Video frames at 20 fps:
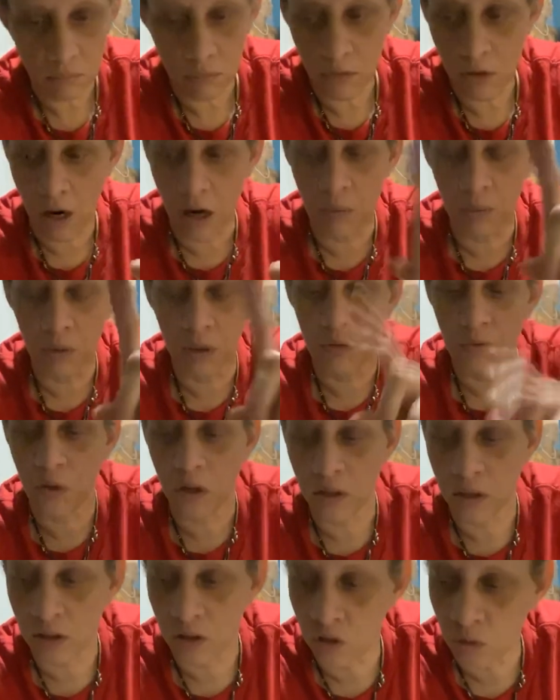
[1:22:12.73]
I really feel
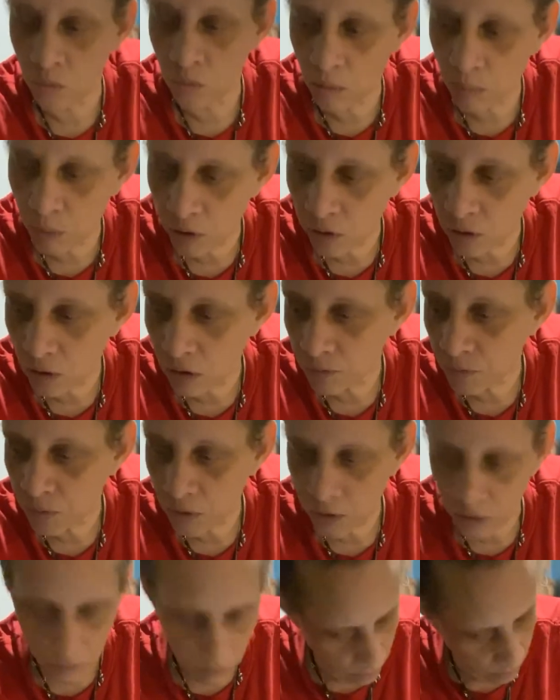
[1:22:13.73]
I need to do one more card for you.